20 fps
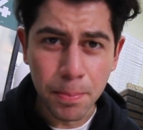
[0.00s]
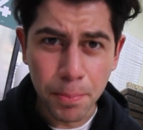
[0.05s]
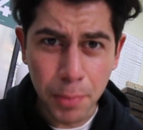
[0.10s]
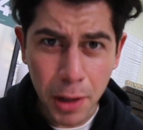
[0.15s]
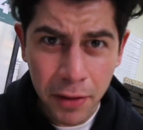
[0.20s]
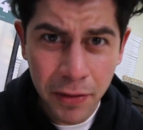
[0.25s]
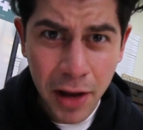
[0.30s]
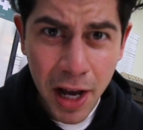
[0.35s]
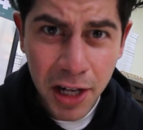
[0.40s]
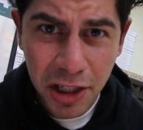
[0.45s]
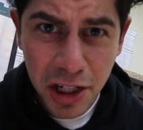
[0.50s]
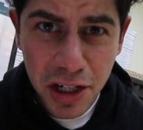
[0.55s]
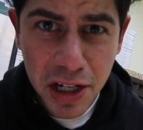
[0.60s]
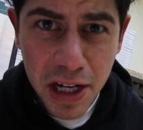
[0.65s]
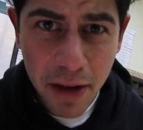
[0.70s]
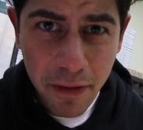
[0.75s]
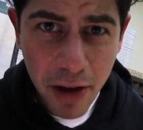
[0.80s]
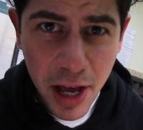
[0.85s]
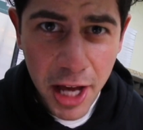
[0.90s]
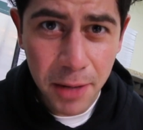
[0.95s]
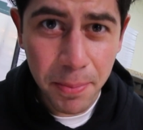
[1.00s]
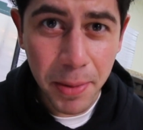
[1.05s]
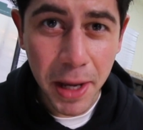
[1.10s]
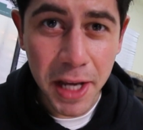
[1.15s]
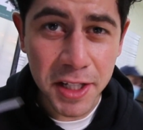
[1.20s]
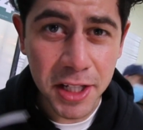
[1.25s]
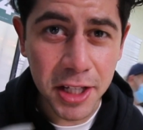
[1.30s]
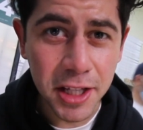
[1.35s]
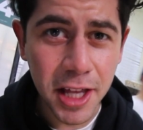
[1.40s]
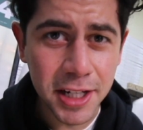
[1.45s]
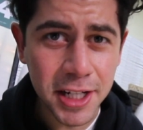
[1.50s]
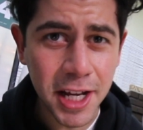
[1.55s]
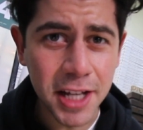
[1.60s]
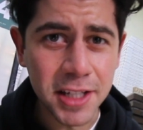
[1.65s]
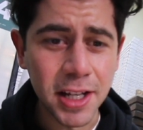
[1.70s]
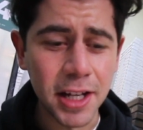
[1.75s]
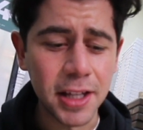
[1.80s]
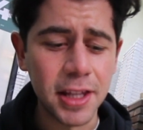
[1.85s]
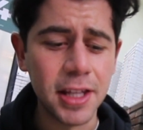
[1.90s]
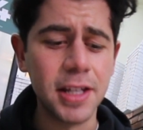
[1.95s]
but I've actually never had a pizza that
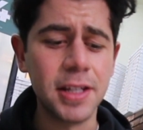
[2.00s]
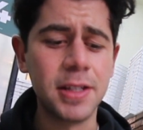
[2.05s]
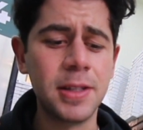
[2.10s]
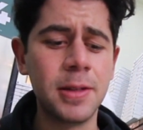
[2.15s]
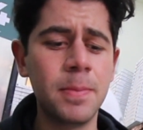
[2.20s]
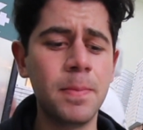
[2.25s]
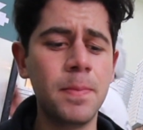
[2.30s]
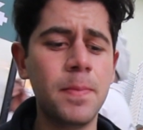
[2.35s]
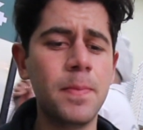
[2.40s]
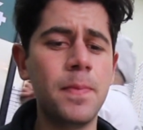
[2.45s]
tastes like this.